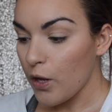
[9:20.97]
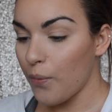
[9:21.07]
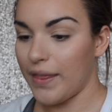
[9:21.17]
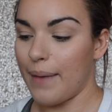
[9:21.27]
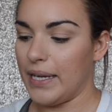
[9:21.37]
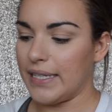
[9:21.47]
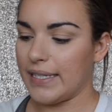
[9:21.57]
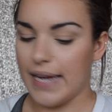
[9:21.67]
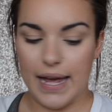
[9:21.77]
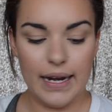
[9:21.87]
with that being
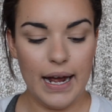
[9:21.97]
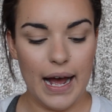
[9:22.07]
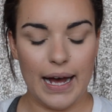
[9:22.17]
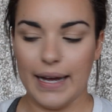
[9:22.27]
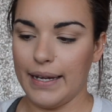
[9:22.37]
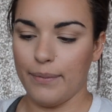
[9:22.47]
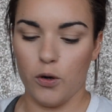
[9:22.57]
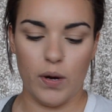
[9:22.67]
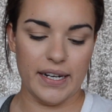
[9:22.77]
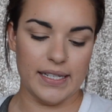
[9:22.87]
said, I am
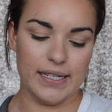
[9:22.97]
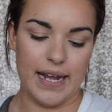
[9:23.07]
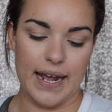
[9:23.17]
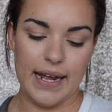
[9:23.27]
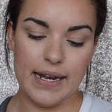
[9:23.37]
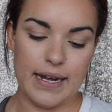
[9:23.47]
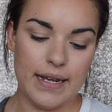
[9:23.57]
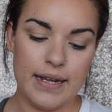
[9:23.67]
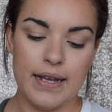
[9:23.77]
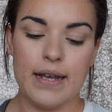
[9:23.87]
going to take
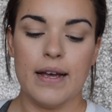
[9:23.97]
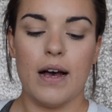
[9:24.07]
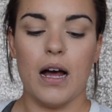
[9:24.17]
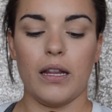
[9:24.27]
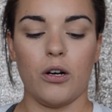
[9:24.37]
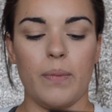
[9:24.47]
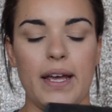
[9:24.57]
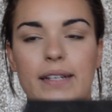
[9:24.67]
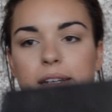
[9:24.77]
a little bit